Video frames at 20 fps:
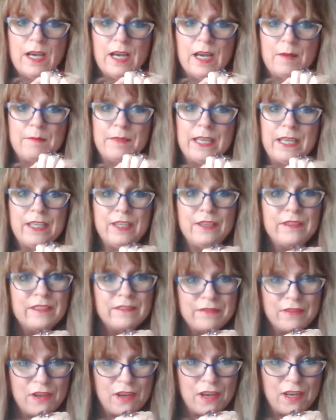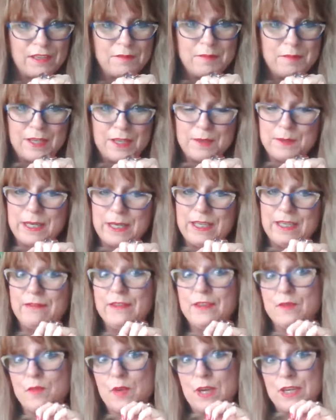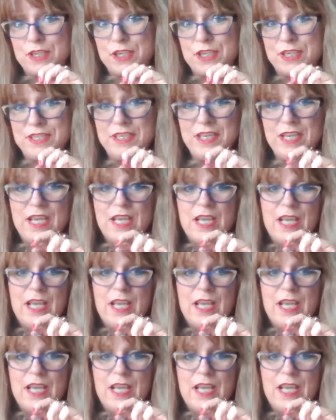Um, thank you, Yvonne, by the way, if you're watching.